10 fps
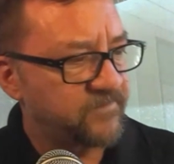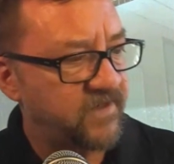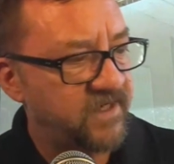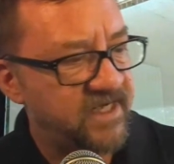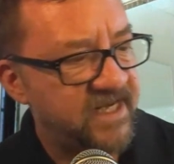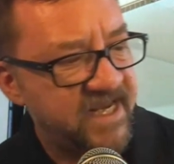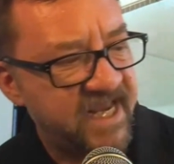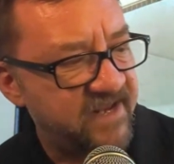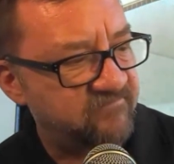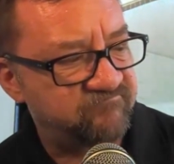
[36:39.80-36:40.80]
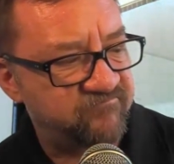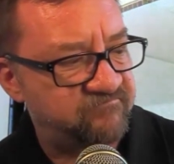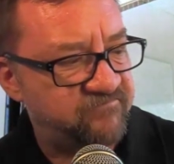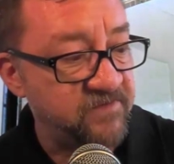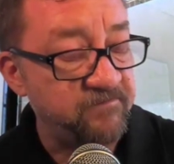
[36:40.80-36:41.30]
Right? And
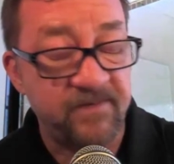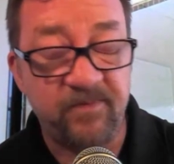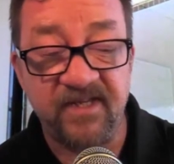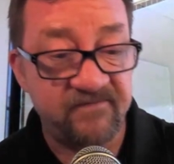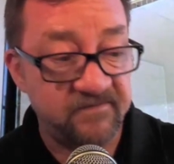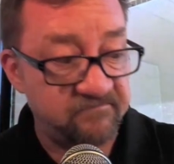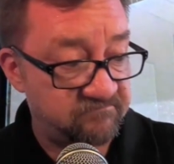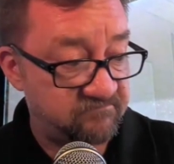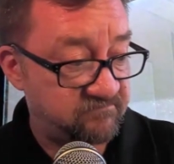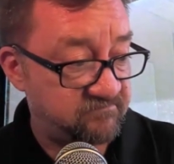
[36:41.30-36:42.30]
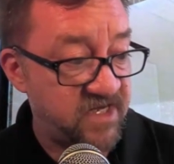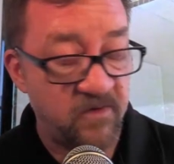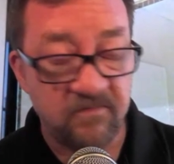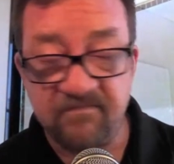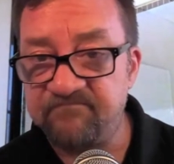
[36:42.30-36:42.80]
some people even, you
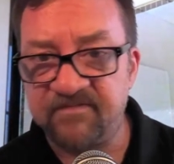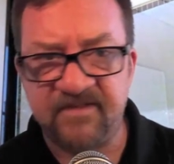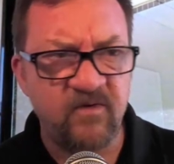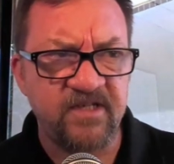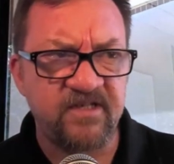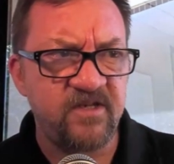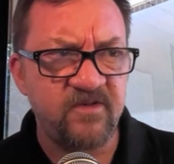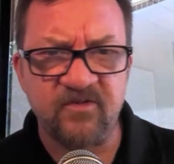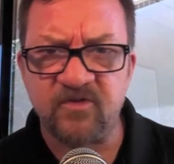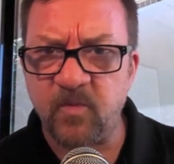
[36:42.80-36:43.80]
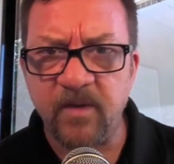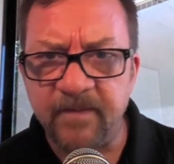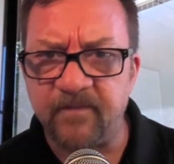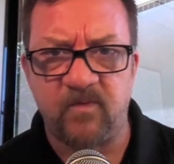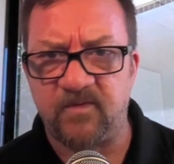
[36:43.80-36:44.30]
know, still get to use their
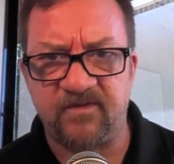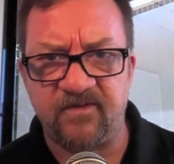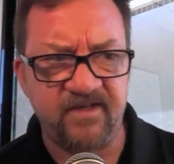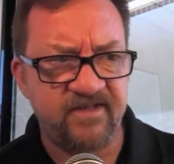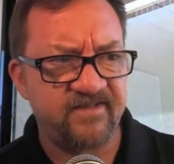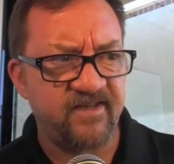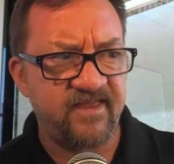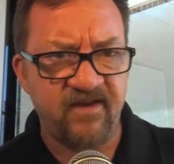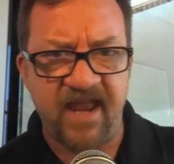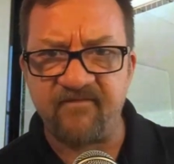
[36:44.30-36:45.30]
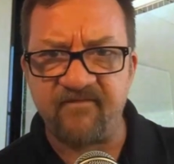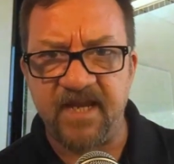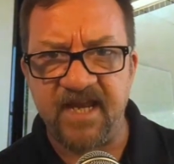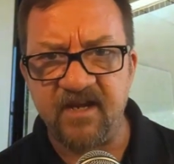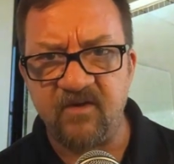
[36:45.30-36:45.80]
swimming pools, right? Because they have them
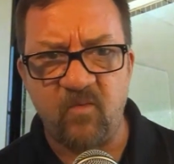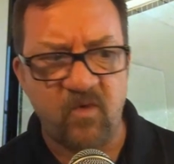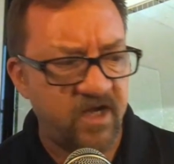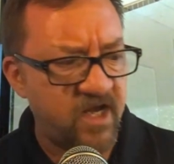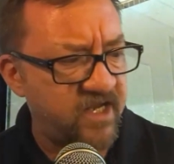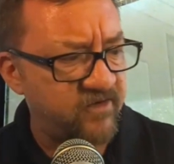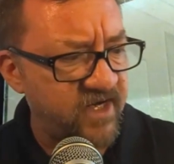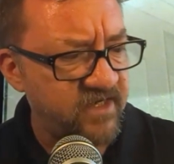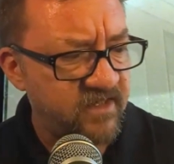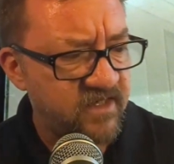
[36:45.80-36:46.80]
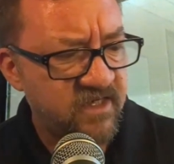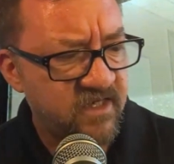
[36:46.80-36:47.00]
heated and whatnot, right?